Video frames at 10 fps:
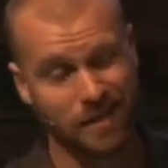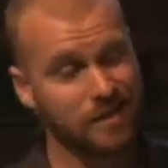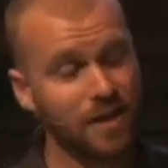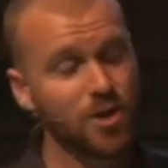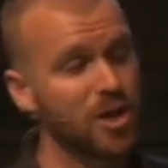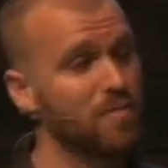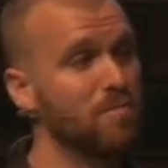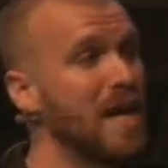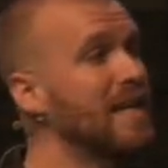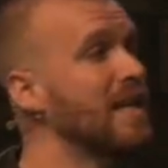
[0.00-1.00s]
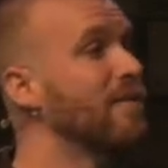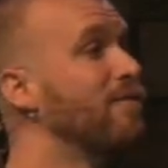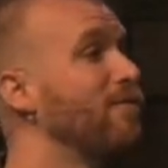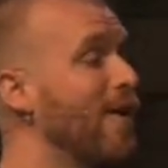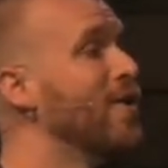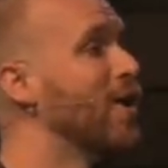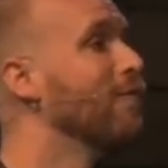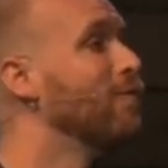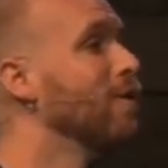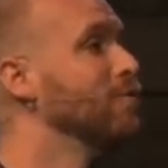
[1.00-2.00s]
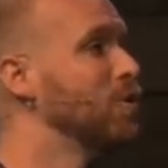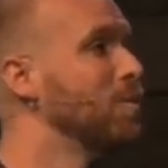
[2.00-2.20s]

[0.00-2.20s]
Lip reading: essentially making fun of those